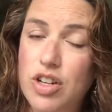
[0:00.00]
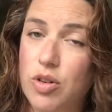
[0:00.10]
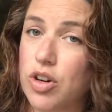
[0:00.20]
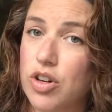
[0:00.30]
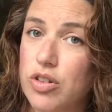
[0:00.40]

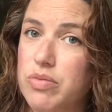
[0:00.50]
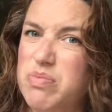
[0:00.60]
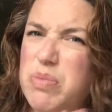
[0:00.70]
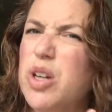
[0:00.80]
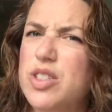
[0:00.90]
or
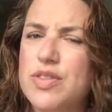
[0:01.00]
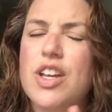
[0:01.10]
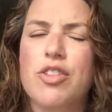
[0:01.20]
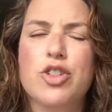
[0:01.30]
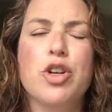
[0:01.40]
parts of
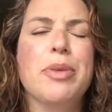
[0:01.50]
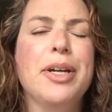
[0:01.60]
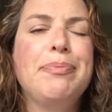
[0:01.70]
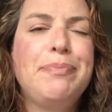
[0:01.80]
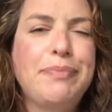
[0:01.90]
southern
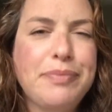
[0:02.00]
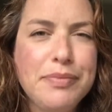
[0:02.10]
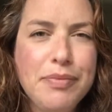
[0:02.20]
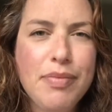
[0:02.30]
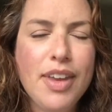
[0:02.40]
Germany.
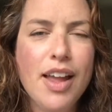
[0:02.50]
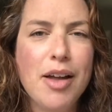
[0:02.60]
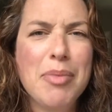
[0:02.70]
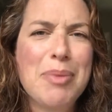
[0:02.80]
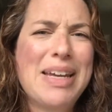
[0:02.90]

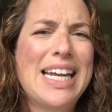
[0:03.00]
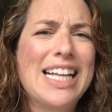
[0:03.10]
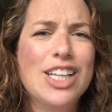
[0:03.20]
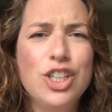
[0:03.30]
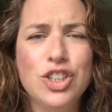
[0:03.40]
Might be
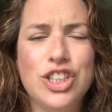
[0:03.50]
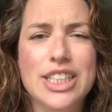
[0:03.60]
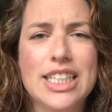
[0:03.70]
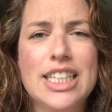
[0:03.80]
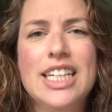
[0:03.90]
getting a little
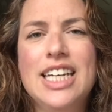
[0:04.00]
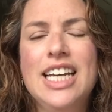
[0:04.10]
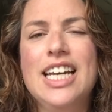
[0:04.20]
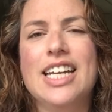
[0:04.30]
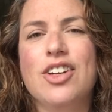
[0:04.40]
chilly
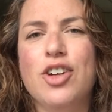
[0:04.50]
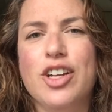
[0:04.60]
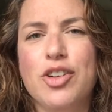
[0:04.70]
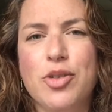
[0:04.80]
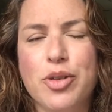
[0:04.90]

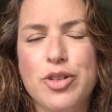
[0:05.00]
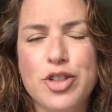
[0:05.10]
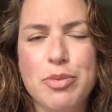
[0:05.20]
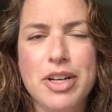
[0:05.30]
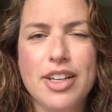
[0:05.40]
in northern
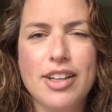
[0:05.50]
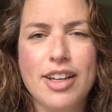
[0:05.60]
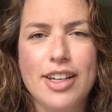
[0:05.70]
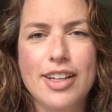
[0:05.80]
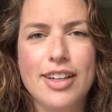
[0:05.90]
Germany
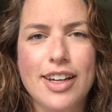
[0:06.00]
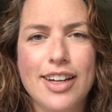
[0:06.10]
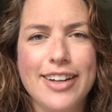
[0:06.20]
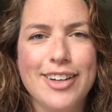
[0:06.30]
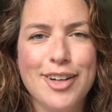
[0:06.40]
and
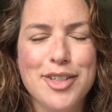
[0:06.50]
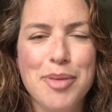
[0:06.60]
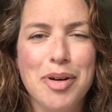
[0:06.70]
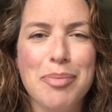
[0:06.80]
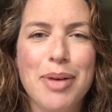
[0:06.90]
getting into
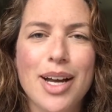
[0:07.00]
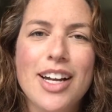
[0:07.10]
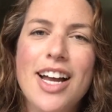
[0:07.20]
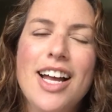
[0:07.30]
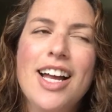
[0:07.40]
October, but
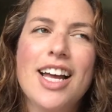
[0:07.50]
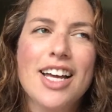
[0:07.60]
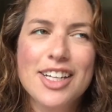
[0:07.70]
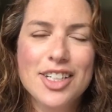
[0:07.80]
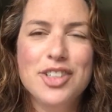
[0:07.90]

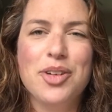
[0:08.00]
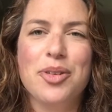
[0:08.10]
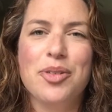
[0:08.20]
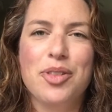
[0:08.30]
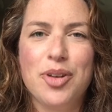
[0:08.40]

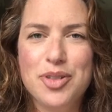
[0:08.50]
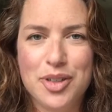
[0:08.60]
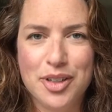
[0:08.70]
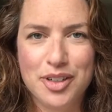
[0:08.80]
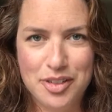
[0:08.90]
so those
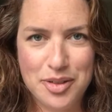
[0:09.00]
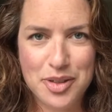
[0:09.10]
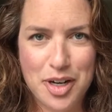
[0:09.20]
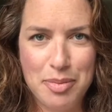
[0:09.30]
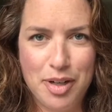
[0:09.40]
are
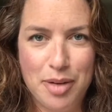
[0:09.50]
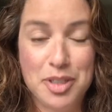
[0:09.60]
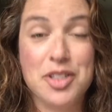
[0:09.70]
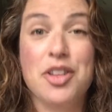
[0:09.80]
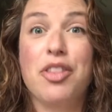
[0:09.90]
a couple
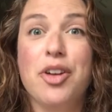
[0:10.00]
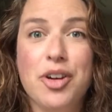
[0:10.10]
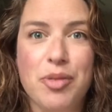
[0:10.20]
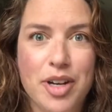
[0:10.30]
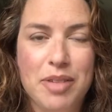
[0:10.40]
options. The
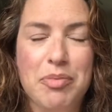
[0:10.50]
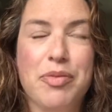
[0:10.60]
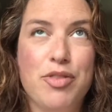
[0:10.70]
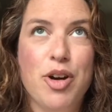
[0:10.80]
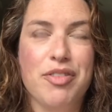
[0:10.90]
third one,
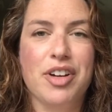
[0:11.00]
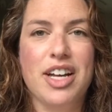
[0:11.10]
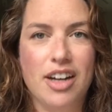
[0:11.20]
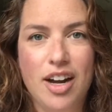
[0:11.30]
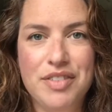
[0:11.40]
before I
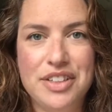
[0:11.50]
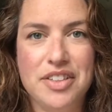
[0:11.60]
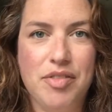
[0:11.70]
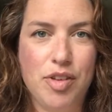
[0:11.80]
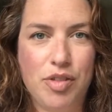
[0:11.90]
forget,
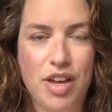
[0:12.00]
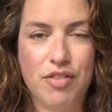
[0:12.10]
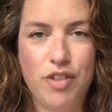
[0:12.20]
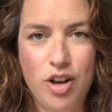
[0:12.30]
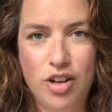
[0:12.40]
obviously if you think
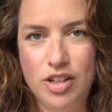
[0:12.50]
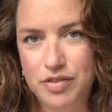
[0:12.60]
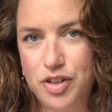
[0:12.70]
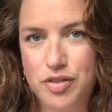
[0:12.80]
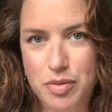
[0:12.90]
fall,
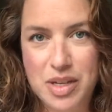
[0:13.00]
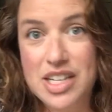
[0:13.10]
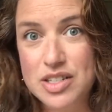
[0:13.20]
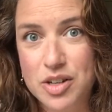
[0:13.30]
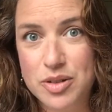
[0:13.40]
if you're from the
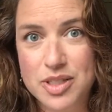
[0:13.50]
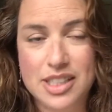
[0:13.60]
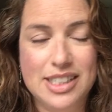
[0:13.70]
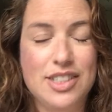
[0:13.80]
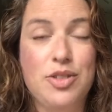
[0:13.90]
East Coast
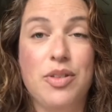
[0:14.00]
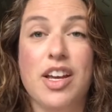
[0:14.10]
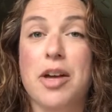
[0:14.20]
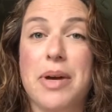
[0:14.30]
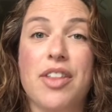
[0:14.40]
at least, you
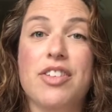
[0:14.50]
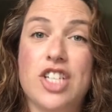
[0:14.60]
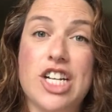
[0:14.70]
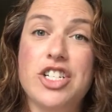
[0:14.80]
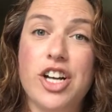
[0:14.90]
think about the
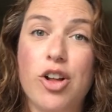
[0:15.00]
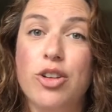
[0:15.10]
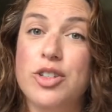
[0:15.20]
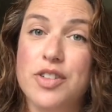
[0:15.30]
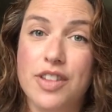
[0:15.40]
changing
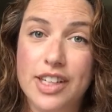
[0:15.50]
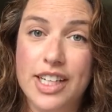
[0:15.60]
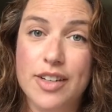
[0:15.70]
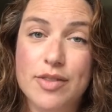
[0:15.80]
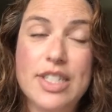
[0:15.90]
colors of the
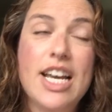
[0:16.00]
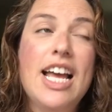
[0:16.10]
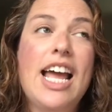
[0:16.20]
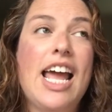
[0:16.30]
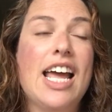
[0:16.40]
leaves.
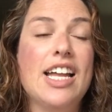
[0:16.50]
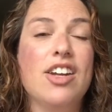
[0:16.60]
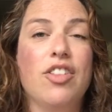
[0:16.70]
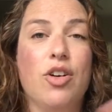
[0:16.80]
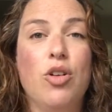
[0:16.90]

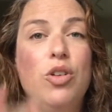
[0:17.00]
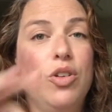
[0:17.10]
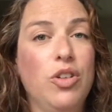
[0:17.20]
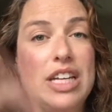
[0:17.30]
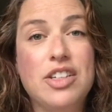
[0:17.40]
And the
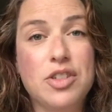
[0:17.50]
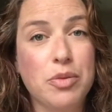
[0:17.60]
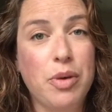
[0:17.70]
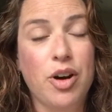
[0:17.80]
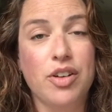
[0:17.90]
whole
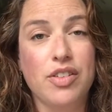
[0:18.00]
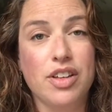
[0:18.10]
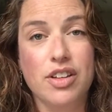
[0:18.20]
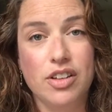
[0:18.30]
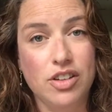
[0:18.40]
eastern part of
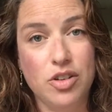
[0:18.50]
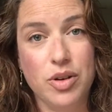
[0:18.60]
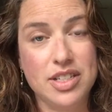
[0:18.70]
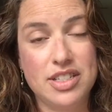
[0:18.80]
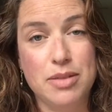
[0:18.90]
the U.S.